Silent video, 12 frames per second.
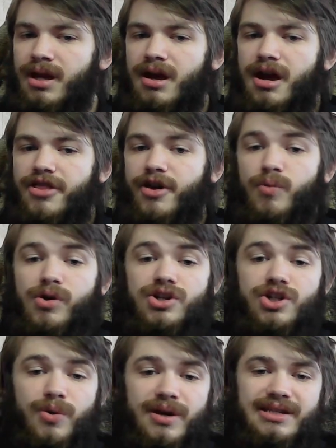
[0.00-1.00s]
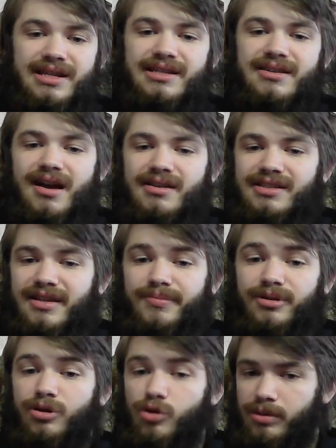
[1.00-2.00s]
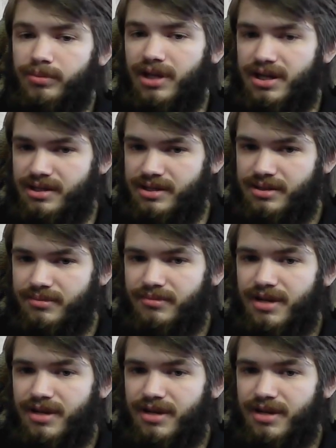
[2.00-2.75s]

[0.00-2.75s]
The word choice is not simple or blunt.